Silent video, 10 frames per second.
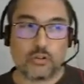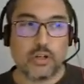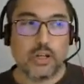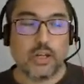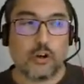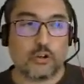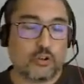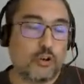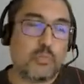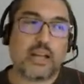or
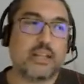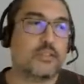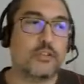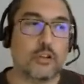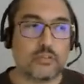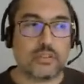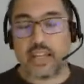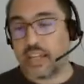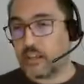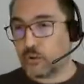rollback is not
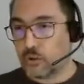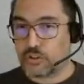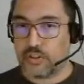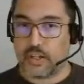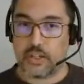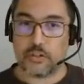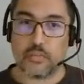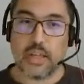taken into consideration.